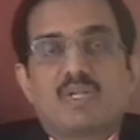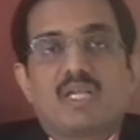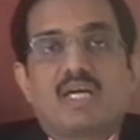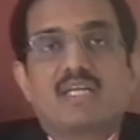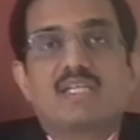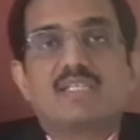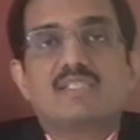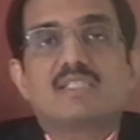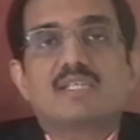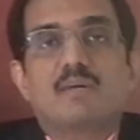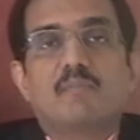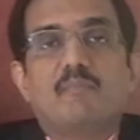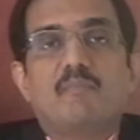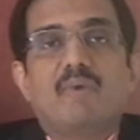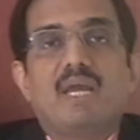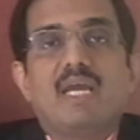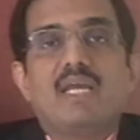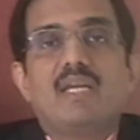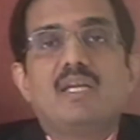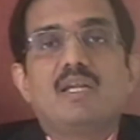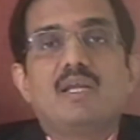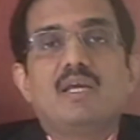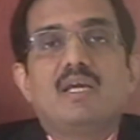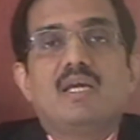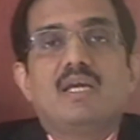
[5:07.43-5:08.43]
That is the
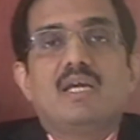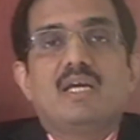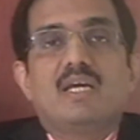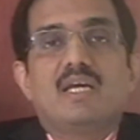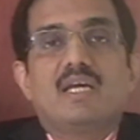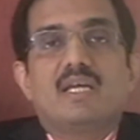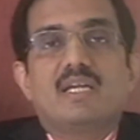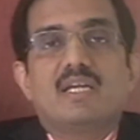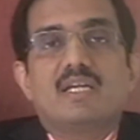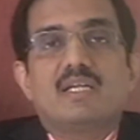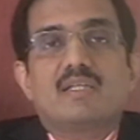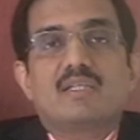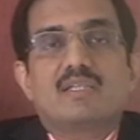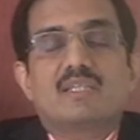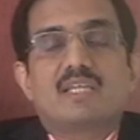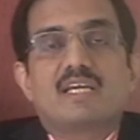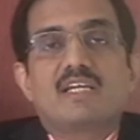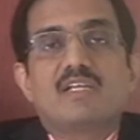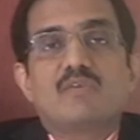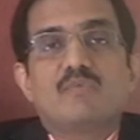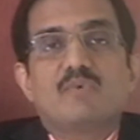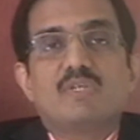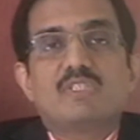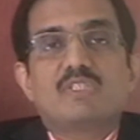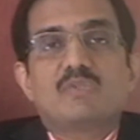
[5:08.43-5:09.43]
main
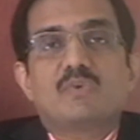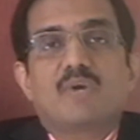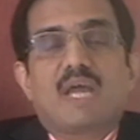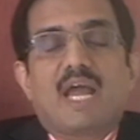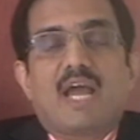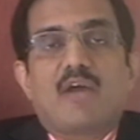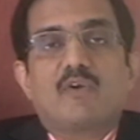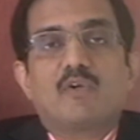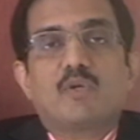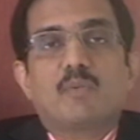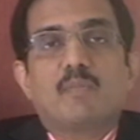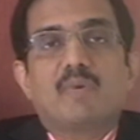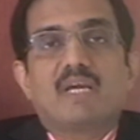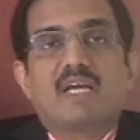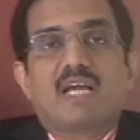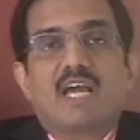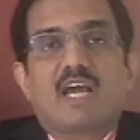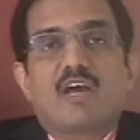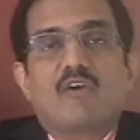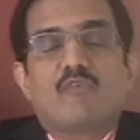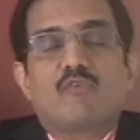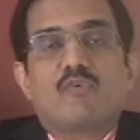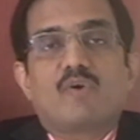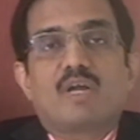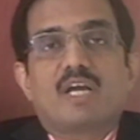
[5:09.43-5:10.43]
thing which we have to be
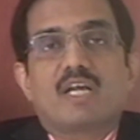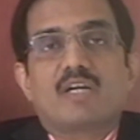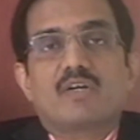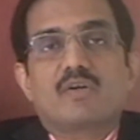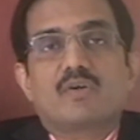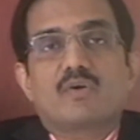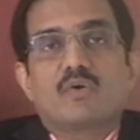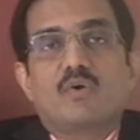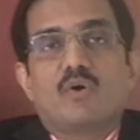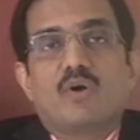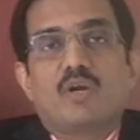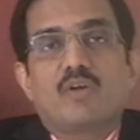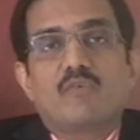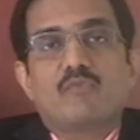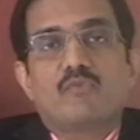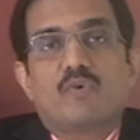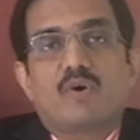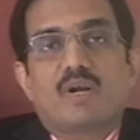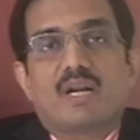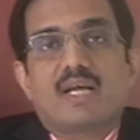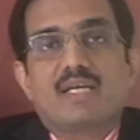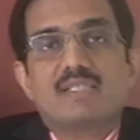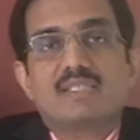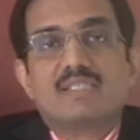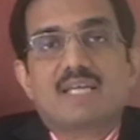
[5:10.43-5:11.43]
careful in going
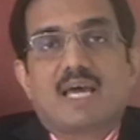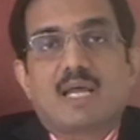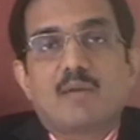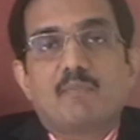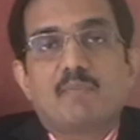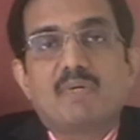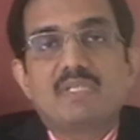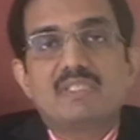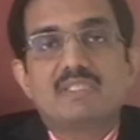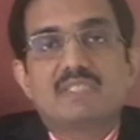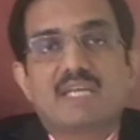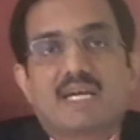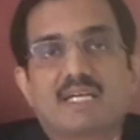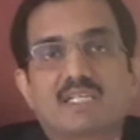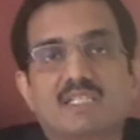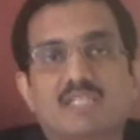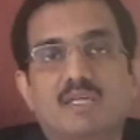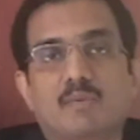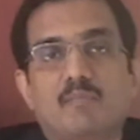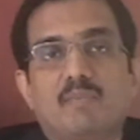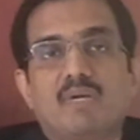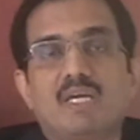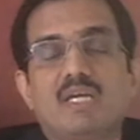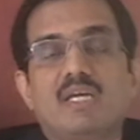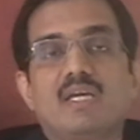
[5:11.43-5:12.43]
for a
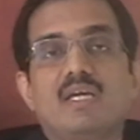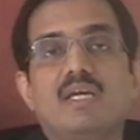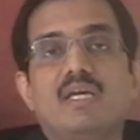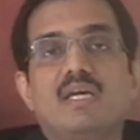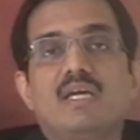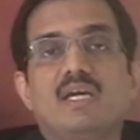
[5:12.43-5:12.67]
salpingectomy